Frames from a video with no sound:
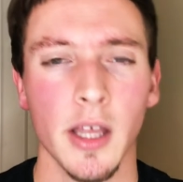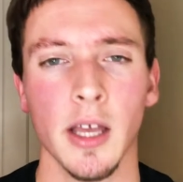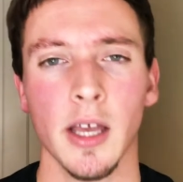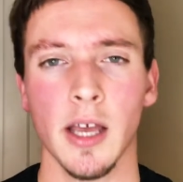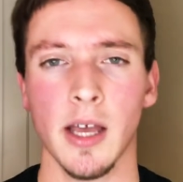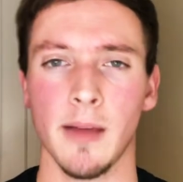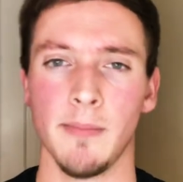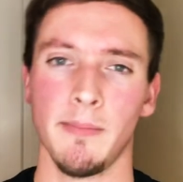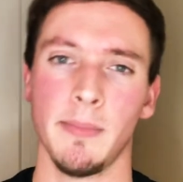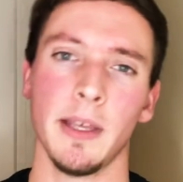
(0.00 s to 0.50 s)

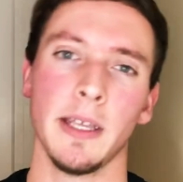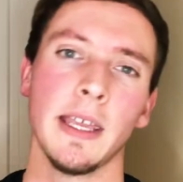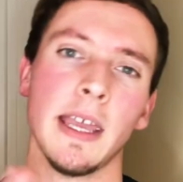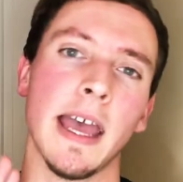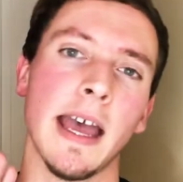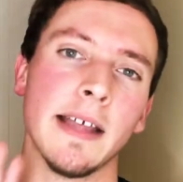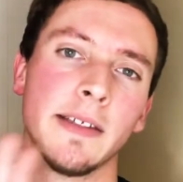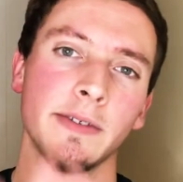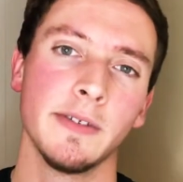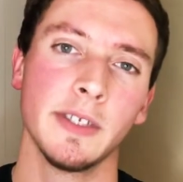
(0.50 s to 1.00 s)
Um, but
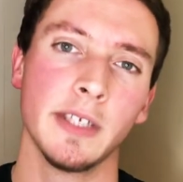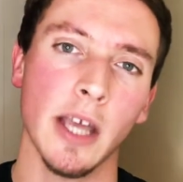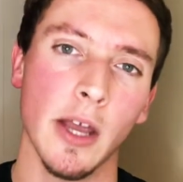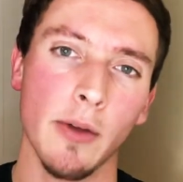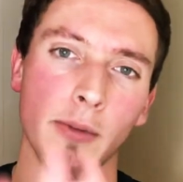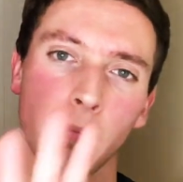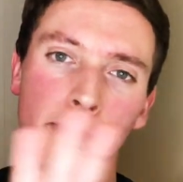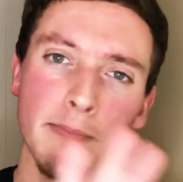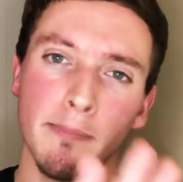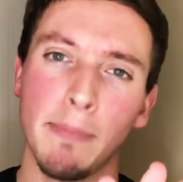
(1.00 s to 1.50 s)
yeah, so
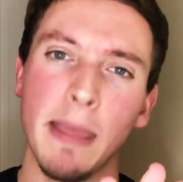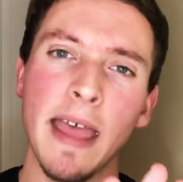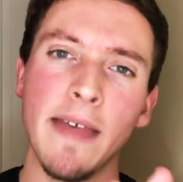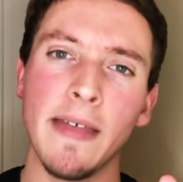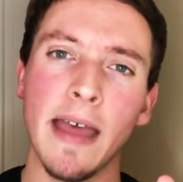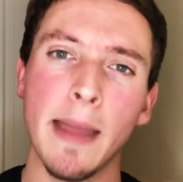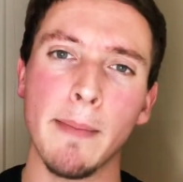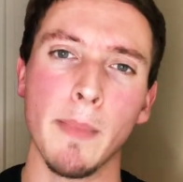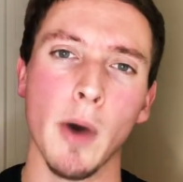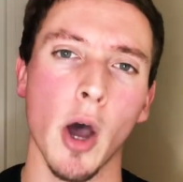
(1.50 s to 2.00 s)
bear
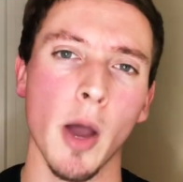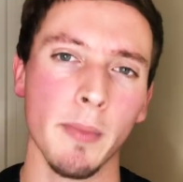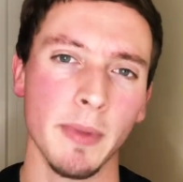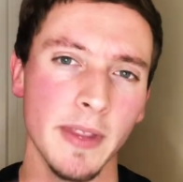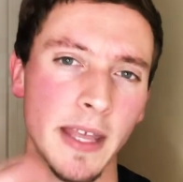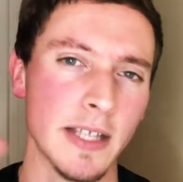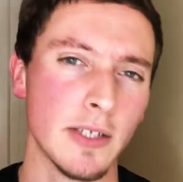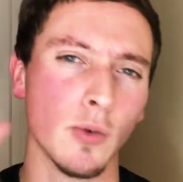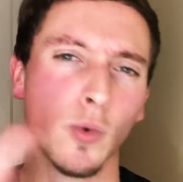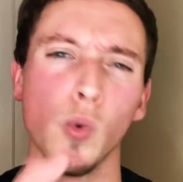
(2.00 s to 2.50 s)
that in mind, but
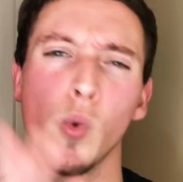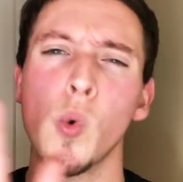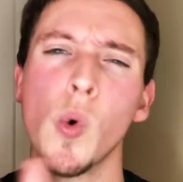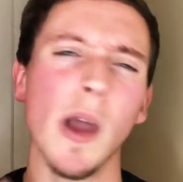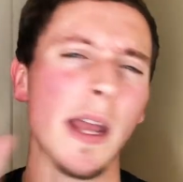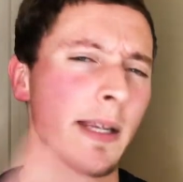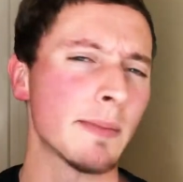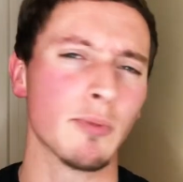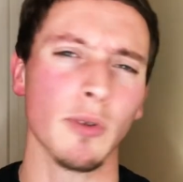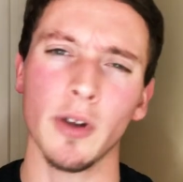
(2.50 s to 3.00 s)
there's
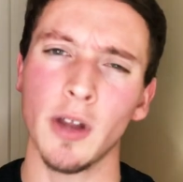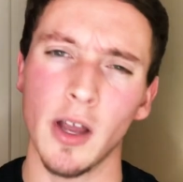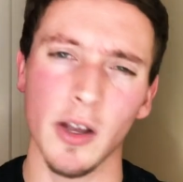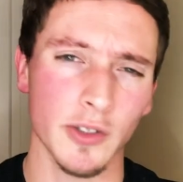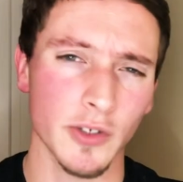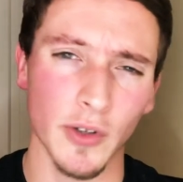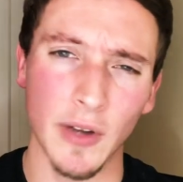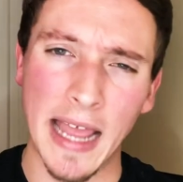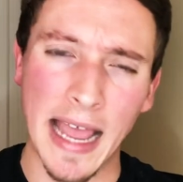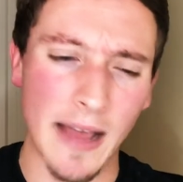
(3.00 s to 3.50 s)
always
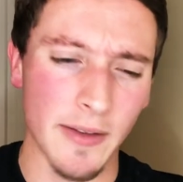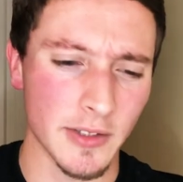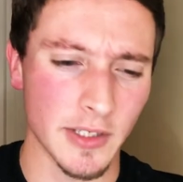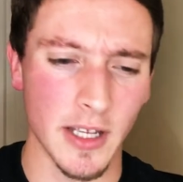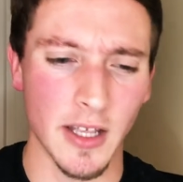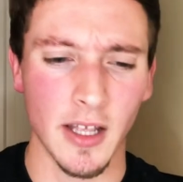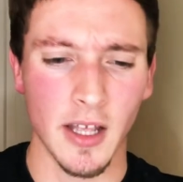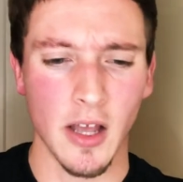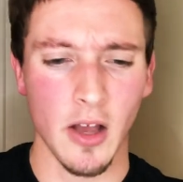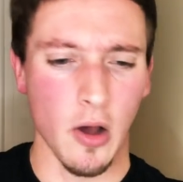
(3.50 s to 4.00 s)
products on
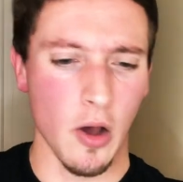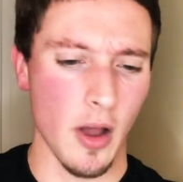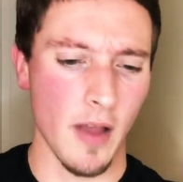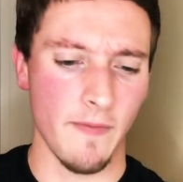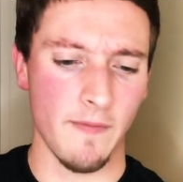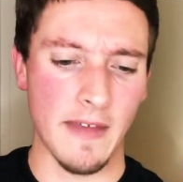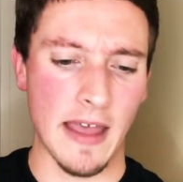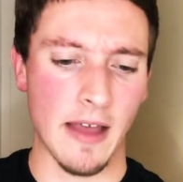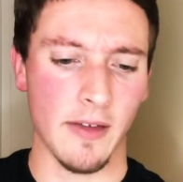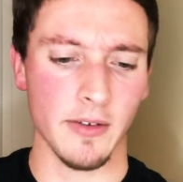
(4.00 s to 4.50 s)
Alza I
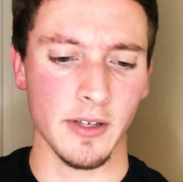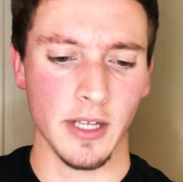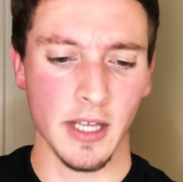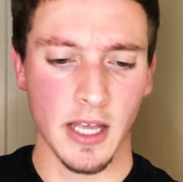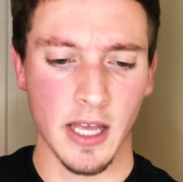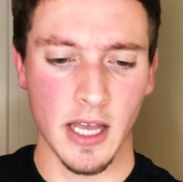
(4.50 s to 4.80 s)
found.